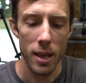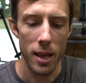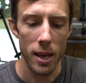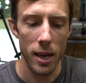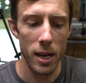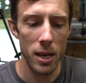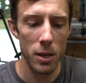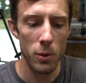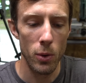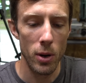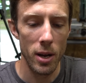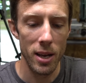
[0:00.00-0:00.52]

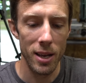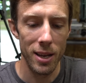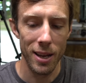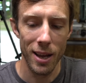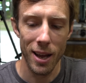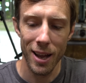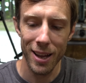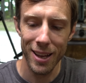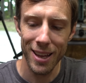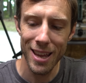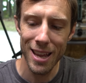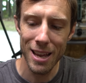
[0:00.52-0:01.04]
Anyway,
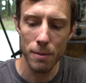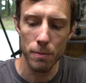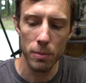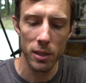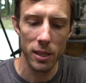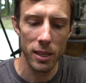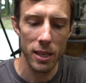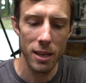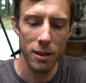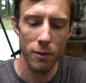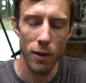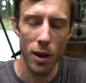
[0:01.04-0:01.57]
I can't
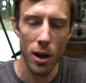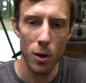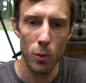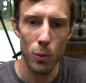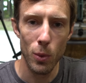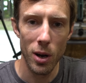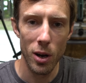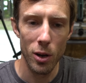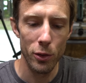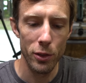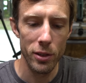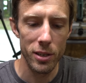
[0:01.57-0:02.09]
believe how
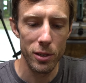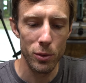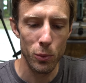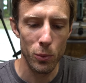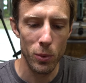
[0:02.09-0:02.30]
well this